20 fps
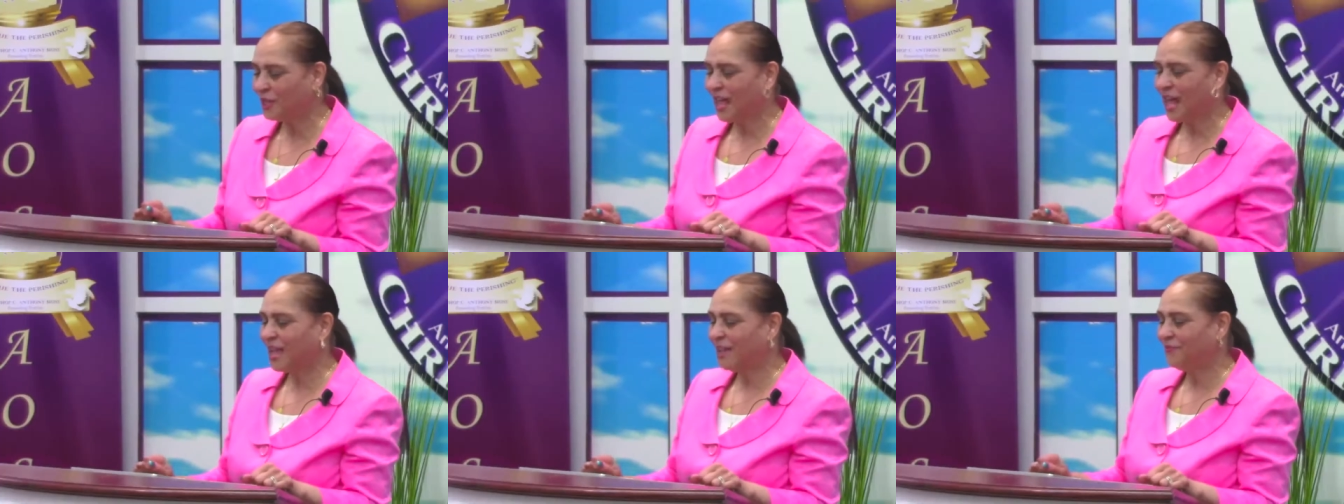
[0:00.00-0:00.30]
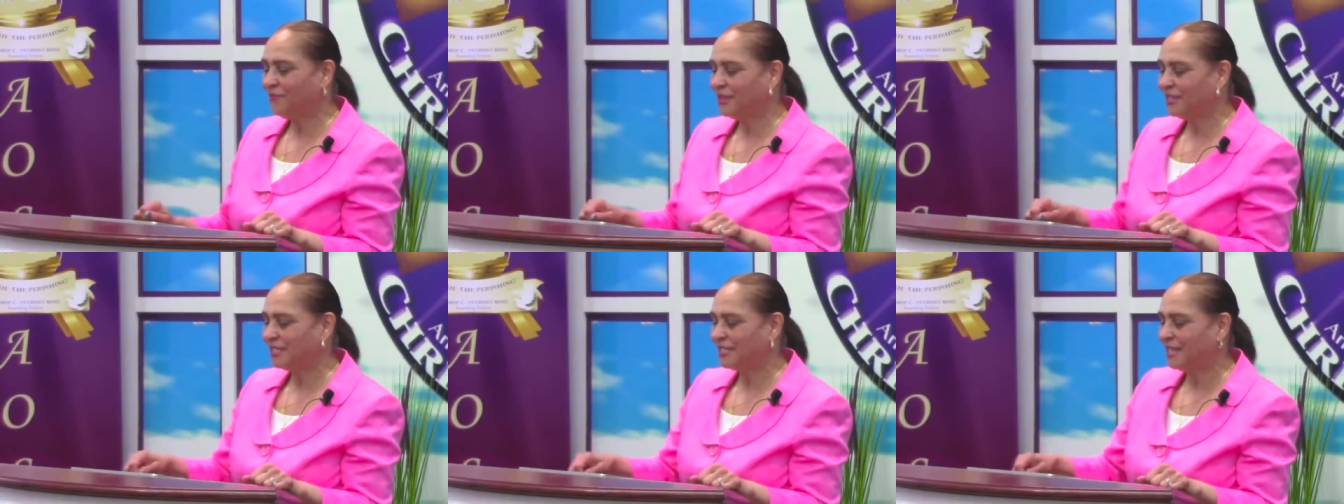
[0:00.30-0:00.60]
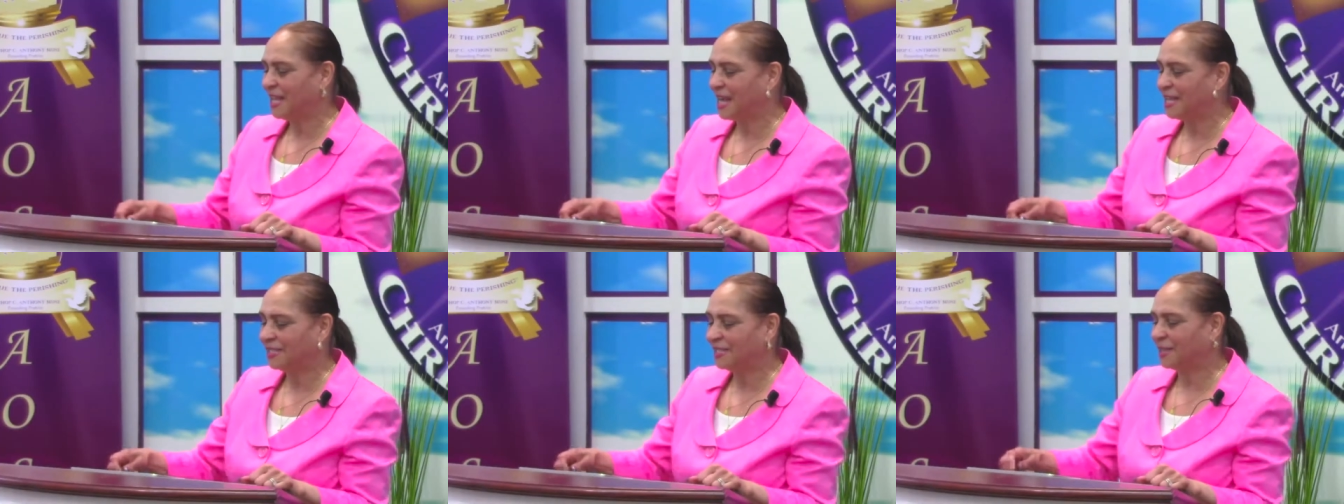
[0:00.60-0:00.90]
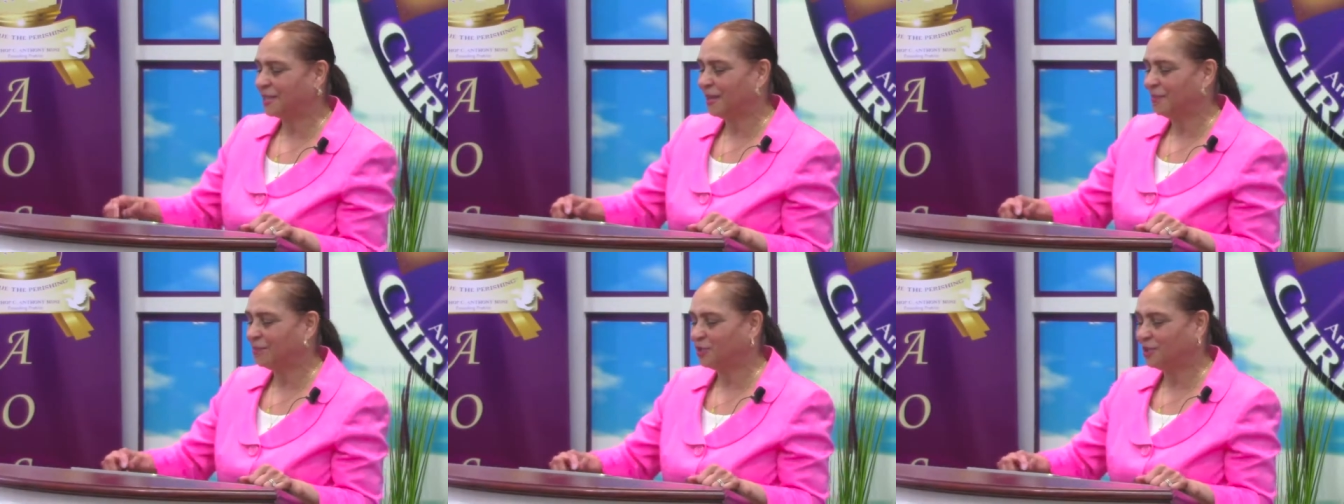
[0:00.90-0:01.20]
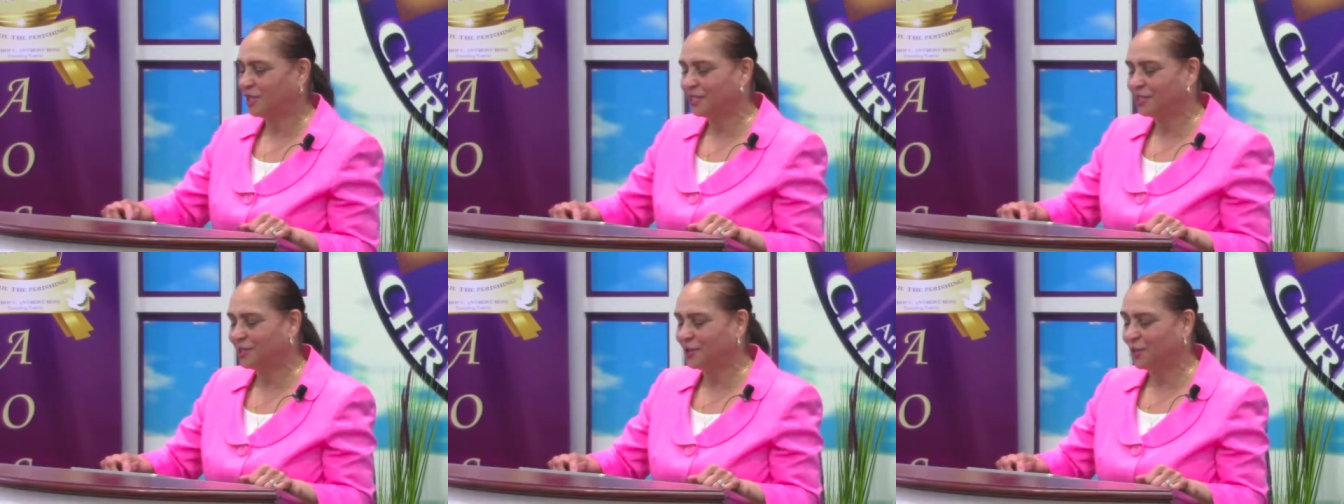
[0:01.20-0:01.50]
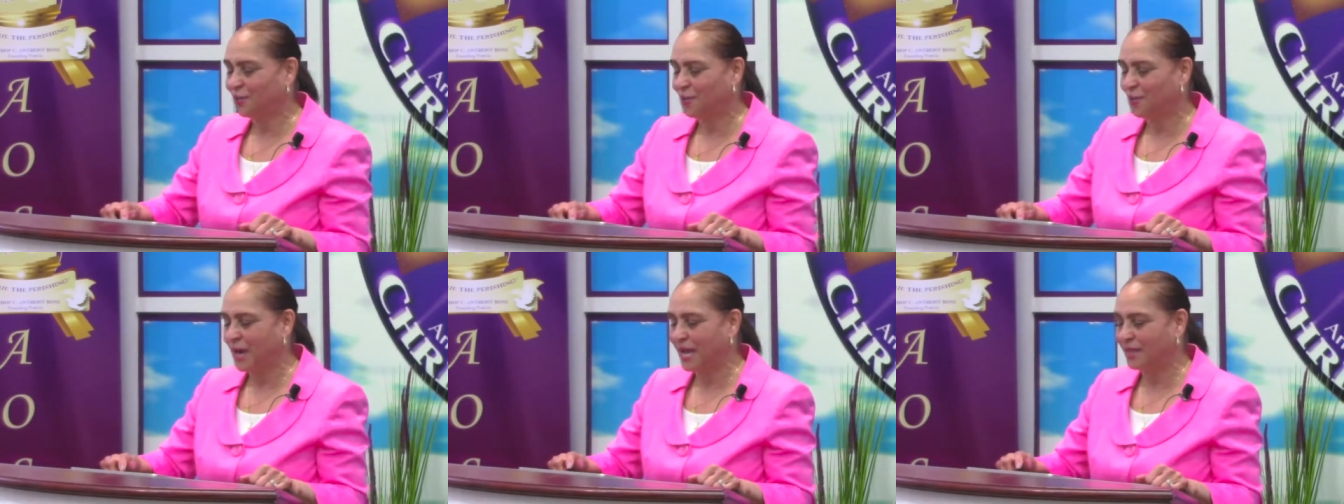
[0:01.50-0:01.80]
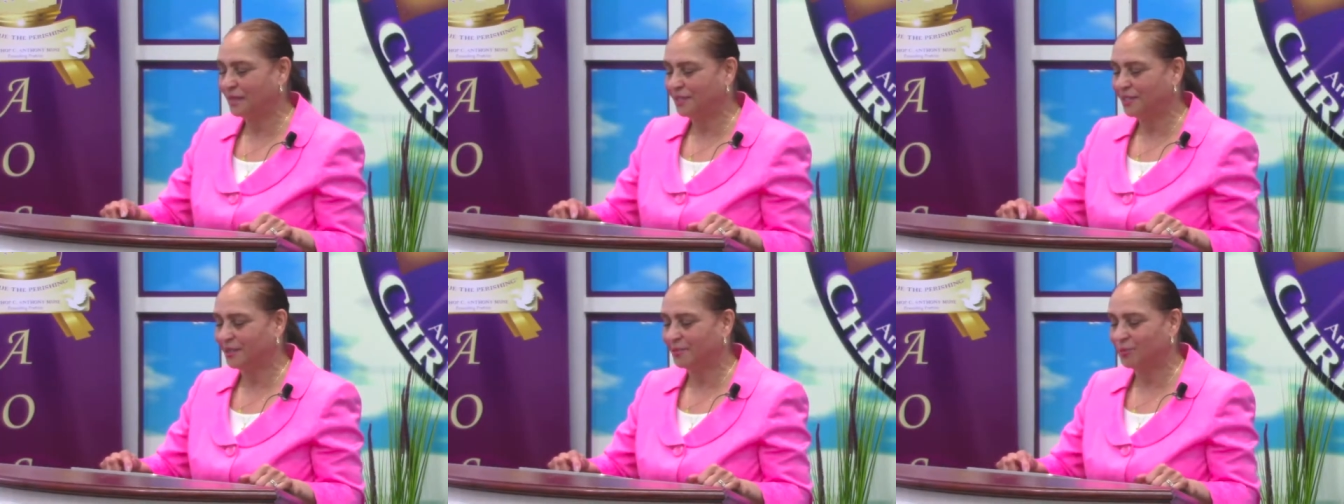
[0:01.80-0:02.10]
life is not subject to
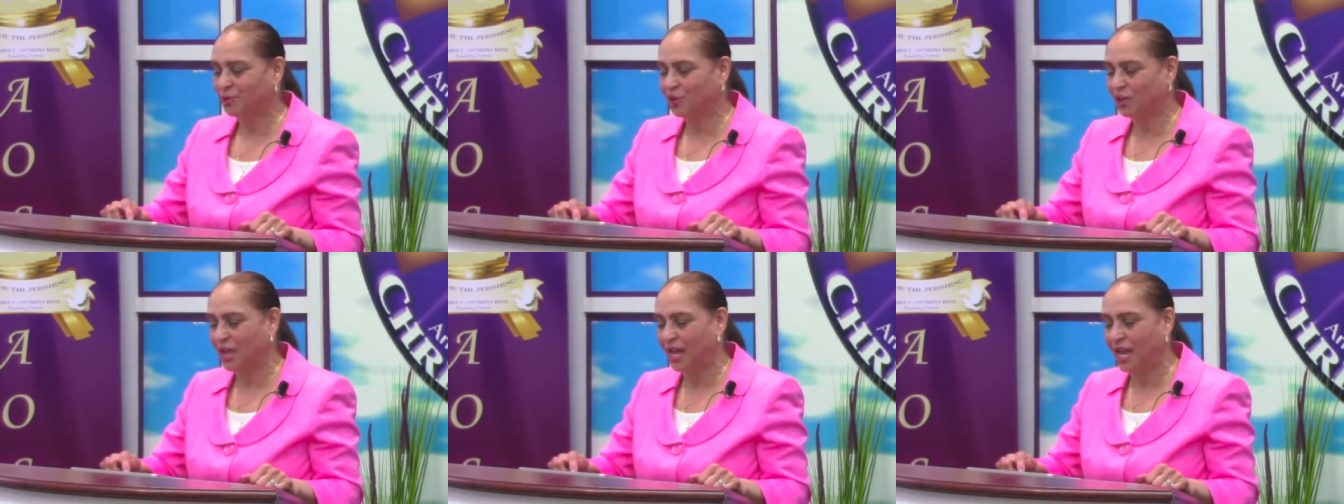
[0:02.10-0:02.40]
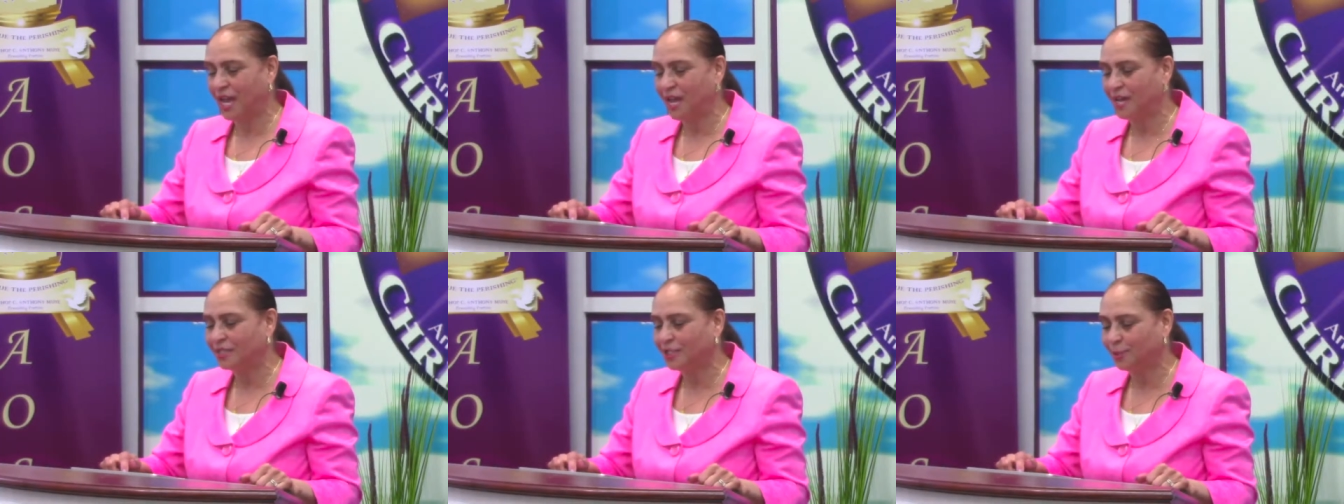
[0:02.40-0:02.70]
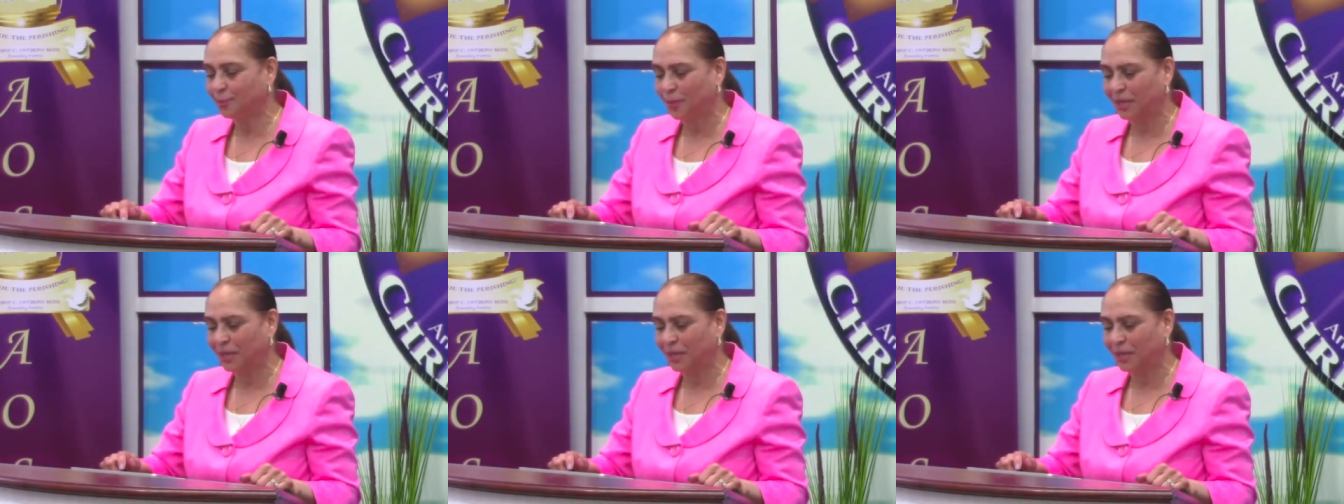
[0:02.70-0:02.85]
random chance,